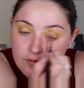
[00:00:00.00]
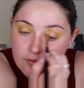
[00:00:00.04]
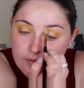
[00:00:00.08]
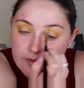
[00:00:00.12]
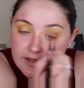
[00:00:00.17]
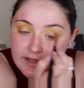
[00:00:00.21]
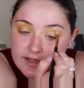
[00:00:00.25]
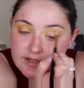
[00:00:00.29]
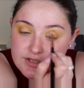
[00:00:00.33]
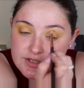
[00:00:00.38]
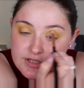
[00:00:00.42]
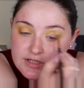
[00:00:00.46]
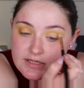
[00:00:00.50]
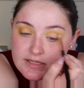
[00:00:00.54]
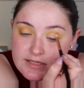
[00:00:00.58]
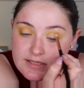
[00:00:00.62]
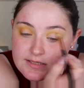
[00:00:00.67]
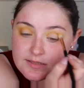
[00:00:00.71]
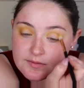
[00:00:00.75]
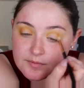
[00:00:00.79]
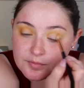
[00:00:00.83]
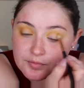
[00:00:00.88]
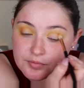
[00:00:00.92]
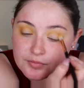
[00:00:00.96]
which
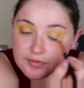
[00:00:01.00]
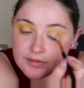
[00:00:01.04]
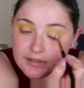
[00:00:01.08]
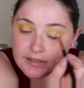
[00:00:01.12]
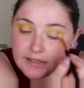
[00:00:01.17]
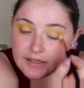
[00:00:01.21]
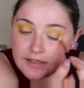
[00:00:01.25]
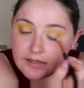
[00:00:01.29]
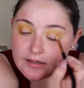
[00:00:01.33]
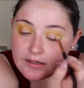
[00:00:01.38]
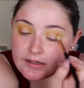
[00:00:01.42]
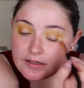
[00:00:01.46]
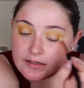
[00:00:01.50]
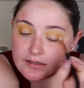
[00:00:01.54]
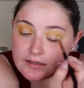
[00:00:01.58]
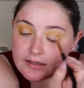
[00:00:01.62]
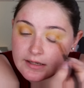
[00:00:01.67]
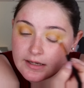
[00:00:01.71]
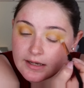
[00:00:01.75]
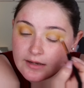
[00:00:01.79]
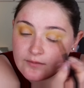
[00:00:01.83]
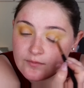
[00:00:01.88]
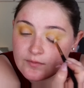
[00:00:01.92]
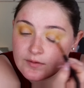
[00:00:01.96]
is pretty good.
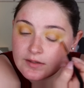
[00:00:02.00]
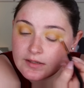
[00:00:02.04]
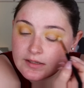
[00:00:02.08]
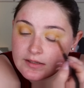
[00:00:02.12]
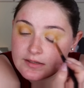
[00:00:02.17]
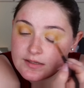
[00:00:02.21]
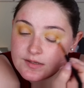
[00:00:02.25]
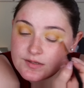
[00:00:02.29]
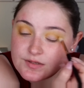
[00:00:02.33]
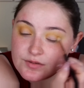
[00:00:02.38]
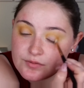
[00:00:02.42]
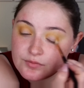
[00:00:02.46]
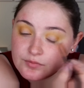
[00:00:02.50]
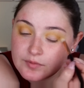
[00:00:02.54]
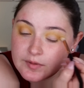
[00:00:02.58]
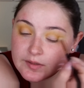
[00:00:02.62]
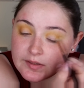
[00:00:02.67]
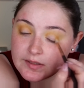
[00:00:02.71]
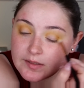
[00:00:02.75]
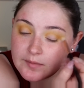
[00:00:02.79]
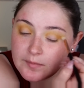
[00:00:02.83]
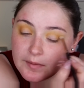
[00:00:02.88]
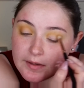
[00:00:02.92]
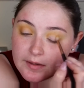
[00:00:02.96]
Like, I feel like these are
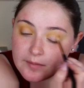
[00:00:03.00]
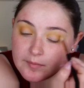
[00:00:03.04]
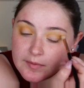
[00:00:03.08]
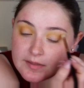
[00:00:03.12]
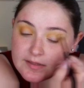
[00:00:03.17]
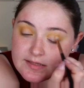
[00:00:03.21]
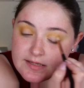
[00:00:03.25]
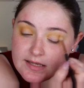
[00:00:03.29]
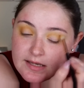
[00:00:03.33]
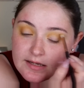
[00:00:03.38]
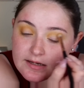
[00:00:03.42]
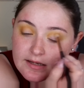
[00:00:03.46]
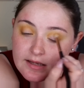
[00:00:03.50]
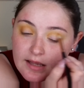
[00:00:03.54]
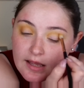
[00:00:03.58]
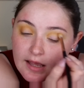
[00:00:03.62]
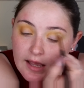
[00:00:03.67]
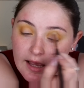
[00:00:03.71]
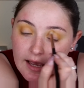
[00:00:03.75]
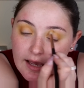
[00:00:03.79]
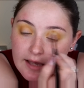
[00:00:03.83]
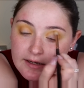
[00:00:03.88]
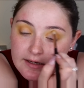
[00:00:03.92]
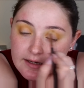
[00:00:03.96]
really pigmented.
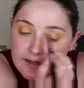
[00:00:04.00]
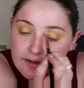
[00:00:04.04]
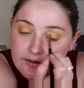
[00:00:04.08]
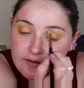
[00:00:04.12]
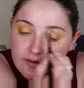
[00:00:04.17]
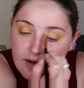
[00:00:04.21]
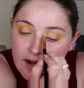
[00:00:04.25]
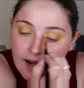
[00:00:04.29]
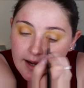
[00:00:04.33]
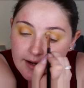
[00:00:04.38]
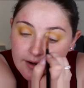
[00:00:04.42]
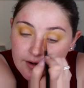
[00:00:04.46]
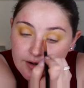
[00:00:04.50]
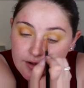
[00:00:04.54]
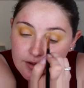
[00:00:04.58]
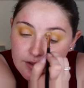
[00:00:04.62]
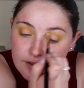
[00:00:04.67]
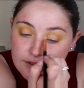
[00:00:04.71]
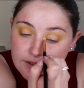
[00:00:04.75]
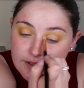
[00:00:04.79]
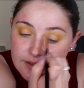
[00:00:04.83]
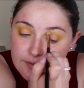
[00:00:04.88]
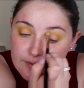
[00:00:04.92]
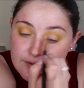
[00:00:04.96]
And I
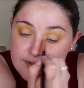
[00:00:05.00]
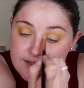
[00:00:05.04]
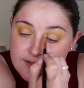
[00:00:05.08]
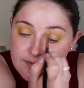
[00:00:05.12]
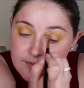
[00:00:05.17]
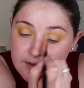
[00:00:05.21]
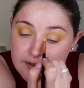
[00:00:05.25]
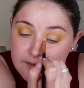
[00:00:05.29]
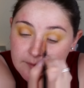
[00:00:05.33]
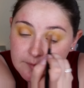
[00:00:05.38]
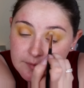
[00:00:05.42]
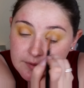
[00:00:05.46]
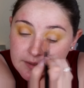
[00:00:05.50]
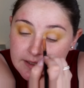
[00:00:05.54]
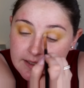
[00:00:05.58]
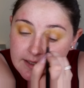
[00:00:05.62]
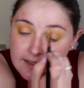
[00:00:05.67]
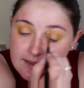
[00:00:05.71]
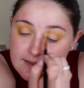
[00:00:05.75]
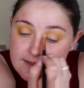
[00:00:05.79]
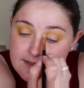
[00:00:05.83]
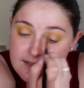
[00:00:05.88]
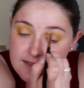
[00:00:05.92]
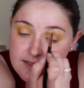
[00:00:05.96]
heard there were some
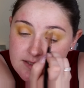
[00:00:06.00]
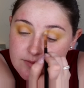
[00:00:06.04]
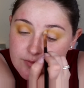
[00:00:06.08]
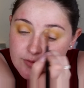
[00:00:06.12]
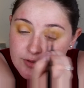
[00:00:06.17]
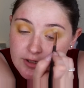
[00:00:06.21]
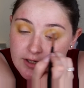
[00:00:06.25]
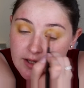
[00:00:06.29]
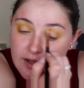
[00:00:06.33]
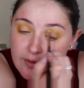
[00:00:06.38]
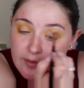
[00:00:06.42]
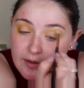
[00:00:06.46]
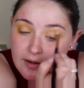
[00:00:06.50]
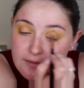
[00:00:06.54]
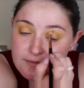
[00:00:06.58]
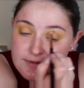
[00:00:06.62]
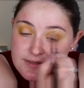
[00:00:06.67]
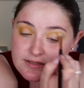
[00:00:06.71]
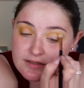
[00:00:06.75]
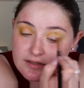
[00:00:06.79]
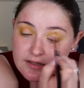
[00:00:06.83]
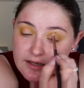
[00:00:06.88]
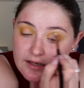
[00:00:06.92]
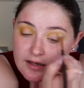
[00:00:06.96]
complaints this morning when I
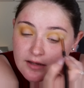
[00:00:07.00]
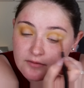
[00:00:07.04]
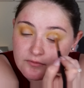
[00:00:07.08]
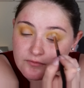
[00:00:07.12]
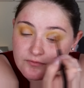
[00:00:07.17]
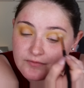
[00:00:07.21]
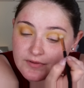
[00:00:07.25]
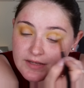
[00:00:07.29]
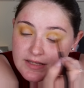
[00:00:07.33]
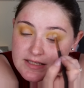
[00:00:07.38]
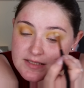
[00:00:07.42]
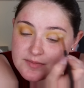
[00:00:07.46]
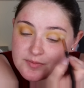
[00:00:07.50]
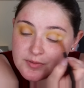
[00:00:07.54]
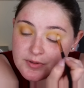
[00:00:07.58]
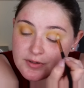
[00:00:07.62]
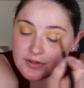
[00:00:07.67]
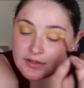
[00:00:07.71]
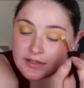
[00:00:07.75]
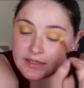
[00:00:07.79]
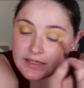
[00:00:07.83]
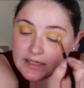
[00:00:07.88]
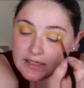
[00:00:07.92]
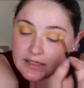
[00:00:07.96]
was looking on
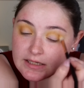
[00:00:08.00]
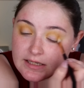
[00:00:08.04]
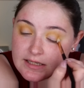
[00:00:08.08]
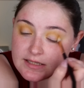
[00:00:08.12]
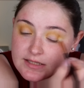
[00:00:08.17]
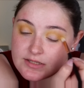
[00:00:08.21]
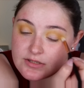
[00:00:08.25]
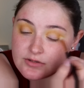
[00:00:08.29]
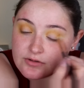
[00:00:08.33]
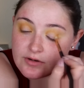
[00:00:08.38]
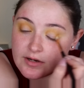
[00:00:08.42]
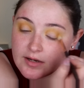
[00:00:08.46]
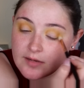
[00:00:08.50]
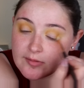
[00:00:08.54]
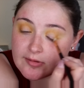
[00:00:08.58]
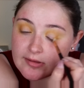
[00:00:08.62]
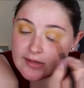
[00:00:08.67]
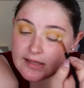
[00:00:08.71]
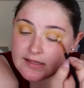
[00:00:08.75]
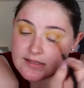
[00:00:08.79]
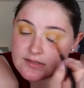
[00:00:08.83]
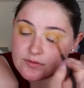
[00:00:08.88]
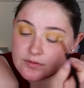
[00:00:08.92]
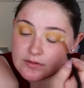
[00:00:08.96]
Facebook and Instagram and
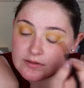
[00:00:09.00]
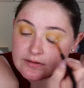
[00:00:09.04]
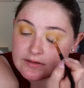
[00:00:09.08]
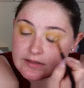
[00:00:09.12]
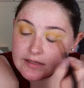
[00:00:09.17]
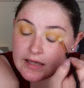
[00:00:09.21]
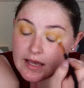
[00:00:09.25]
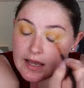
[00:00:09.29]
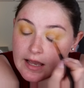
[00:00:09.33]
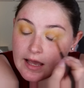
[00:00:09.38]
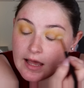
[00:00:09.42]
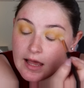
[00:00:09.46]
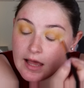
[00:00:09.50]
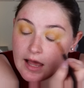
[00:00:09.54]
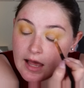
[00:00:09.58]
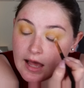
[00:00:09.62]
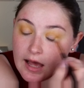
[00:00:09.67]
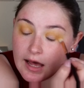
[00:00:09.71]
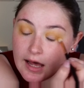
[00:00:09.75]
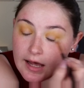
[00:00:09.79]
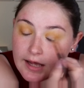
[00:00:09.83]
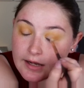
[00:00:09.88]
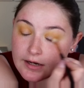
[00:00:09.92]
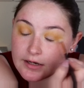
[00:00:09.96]
that sort of thing.
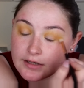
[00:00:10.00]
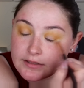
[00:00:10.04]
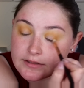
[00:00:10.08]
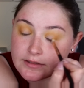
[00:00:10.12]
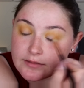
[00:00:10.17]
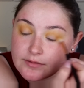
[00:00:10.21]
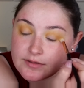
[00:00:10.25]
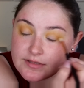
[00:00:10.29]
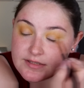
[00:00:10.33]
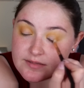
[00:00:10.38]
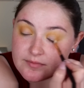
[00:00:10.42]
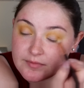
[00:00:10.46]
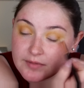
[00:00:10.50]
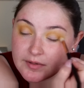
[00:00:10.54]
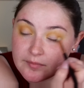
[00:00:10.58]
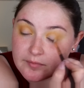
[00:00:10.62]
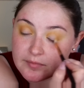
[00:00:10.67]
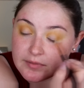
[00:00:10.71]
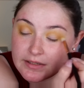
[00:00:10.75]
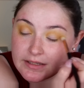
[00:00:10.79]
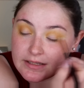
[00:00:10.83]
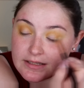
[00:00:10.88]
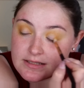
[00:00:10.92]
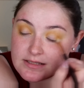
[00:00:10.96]
I heard there were some
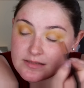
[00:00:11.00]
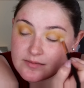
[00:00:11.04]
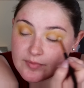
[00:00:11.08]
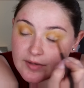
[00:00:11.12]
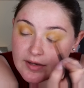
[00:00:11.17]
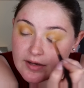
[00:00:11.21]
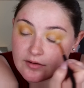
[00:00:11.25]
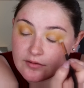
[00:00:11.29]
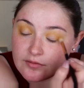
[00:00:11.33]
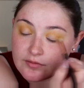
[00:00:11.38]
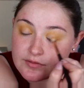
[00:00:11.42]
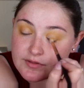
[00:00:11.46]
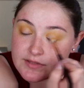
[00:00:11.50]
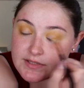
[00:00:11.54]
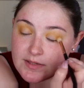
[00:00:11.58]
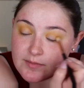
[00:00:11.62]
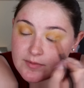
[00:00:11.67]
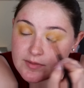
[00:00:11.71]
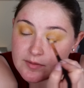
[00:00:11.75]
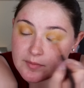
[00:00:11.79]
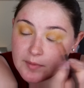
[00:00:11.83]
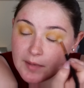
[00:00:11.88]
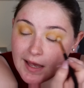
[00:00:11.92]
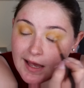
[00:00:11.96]
complaints about some
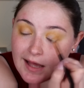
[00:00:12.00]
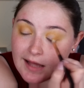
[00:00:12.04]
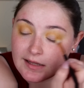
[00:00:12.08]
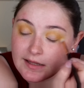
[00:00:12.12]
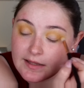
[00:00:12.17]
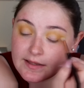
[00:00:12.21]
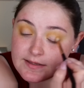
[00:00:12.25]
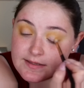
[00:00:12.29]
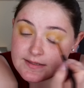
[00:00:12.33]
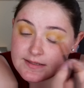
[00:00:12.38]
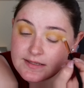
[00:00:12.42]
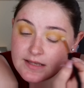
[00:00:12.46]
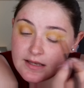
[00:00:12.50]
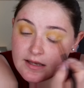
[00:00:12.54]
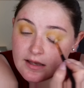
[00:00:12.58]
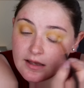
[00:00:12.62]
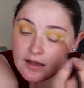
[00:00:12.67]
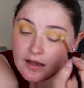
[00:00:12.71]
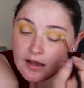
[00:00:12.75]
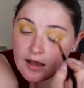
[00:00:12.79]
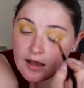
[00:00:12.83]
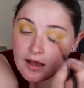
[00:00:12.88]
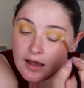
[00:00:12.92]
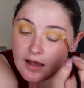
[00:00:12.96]
of the palettes,
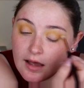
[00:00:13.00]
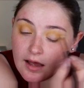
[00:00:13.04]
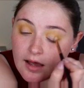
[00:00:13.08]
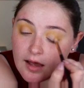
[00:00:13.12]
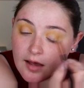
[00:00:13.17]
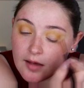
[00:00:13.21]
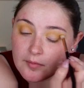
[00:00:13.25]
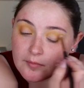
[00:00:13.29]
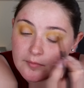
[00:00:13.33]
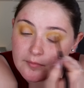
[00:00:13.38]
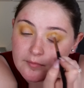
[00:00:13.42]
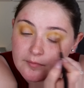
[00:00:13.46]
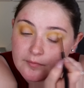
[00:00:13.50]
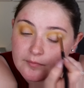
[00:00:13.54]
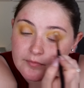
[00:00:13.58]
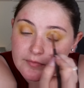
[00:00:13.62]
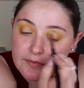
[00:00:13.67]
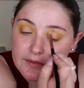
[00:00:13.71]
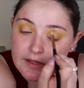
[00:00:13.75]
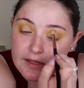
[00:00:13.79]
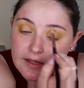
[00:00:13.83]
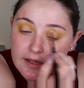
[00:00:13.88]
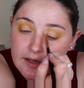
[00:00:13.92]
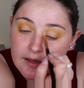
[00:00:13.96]

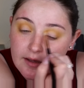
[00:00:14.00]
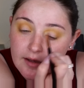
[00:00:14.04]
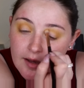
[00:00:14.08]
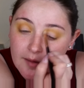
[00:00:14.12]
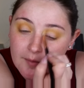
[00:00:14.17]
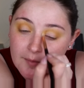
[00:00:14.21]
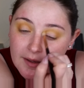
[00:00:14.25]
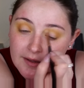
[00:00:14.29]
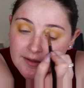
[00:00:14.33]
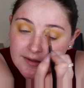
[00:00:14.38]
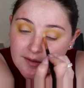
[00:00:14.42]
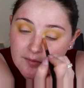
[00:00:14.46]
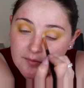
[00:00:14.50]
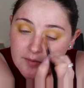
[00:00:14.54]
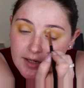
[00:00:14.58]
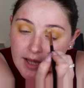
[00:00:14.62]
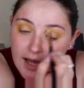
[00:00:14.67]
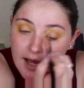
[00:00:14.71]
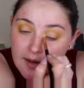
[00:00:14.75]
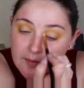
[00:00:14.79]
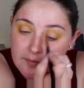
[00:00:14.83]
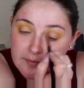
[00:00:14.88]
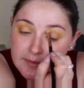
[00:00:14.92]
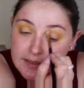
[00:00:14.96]
about them
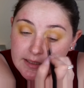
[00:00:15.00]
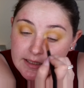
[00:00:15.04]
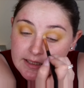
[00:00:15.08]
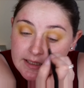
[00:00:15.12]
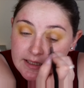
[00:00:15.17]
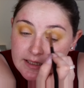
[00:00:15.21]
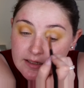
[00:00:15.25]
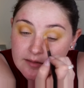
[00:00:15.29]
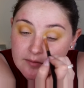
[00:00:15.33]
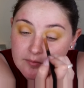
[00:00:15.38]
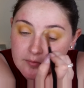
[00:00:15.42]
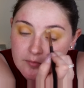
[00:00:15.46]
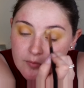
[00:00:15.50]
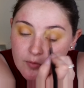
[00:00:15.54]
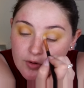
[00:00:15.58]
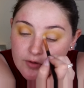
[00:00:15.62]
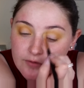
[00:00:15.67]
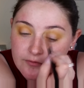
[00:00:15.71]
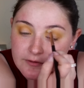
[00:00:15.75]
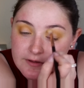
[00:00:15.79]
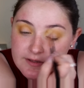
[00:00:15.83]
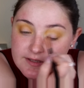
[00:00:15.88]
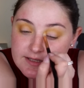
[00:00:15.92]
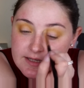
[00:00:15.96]
not meeting
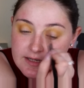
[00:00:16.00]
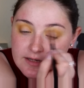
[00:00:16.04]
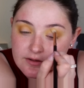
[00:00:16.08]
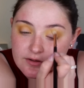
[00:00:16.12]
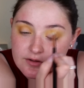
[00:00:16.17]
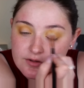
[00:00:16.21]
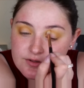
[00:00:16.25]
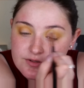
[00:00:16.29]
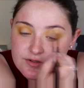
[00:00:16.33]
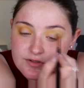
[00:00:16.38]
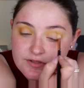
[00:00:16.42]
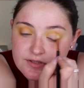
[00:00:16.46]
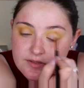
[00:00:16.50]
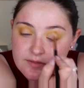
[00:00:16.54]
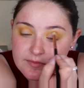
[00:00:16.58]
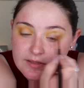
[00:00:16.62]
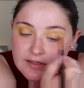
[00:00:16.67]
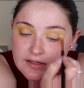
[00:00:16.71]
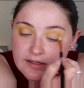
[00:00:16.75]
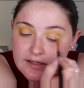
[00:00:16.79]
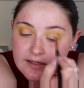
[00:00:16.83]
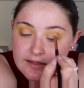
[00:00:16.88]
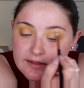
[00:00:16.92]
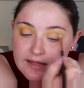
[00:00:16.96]
Morphe standards or
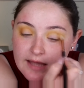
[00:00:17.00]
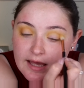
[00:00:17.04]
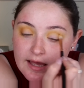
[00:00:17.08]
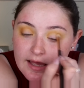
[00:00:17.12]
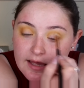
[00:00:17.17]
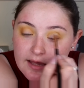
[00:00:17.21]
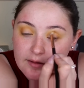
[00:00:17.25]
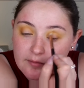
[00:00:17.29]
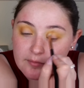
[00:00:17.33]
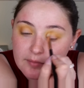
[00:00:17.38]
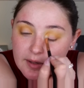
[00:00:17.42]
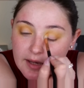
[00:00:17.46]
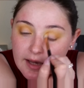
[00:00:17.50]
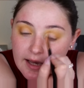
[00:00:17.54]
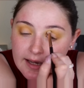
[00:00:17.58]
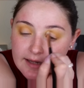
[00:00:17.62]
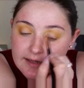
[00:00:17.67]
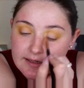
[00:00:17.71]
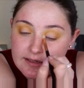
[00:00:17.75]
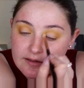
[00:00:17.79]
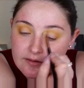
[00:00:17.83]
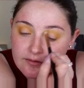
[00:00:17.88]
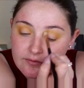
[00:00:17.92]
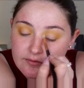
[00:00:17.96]
something like that. But I
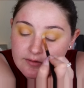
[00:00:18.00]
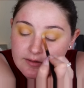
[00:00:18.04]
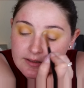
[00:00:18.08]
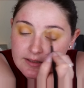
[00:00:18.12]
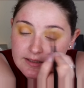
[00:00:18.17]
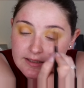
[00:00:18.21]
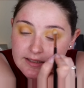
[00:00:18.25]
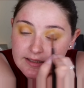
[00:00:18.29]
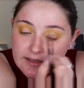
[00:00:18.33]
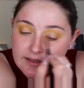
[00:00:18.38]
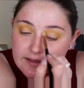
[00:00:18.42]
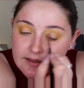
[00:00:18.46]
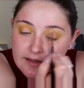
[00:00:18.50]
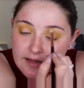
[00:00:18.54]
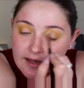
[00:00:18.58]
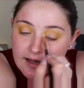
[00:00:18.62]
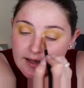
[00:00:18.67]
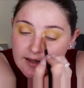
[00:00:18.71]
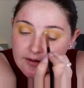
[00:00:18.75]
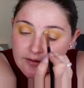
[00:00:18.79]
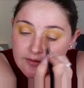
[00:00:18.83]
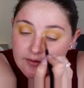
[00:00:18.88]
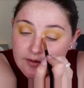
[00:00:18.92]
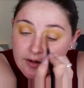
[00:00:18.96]
didn't really,
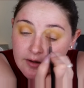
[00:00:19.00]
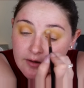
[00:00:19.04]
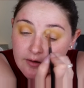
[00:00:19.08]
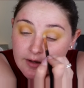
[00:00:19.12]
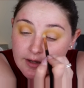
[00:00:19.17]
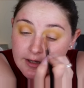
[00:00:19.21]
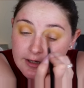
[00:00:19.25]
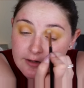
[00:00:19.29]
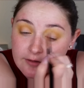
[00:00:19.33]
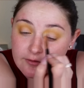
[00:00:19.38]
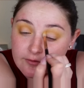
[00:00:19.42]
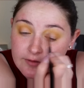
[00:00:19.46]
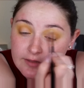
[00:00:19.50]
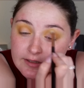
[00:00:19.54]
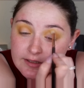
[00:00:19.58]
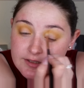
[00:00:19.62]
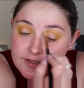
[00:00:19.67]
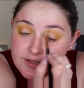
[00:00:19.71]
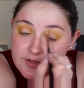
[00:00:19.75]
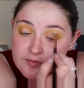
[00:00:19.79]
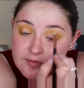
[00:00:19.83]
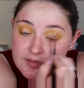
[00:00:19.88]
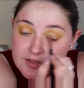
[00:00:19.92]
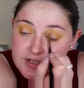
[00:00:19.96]
I don't know, I didn't read
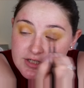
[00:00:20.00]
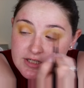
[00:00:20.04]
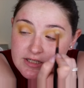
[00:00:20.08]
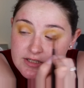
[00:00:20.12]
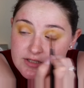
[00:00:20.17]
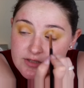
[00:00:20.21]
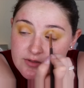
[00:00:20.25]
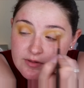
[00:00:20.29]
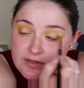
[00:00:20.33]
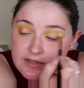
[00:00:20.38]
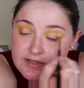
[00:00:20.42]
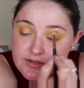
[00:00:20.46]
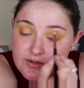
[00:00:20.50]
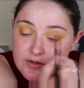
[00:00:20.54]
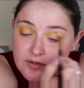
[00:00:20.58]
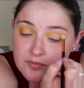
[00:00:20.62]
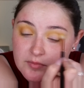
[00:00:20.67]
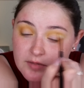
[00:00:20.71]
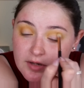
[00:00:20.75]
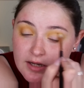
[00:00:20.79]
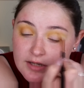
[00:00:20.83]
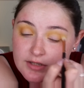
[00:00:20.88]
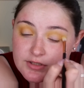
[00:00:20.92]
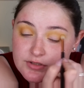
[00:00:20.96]
too much into it, so
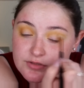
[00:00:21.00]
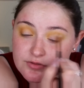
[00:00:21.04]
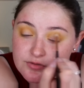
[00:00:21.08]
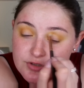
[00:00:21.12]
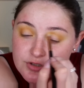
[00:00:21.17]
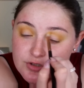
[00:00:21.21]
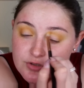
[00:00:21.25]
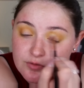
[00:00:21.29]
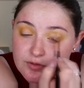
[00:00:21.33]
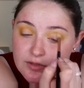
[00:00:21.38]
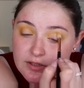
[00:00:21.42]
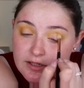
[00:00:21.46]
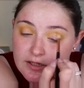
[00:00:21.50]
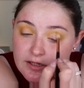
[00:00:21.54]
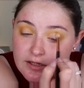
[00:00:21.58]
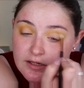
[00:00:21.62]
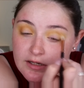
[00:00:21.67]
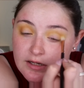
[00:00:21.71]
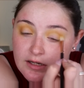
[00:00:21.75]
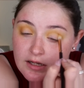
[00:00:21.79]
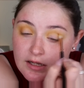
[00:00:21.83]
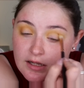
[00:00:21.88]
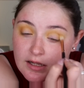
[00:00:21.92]
I'm not too sure.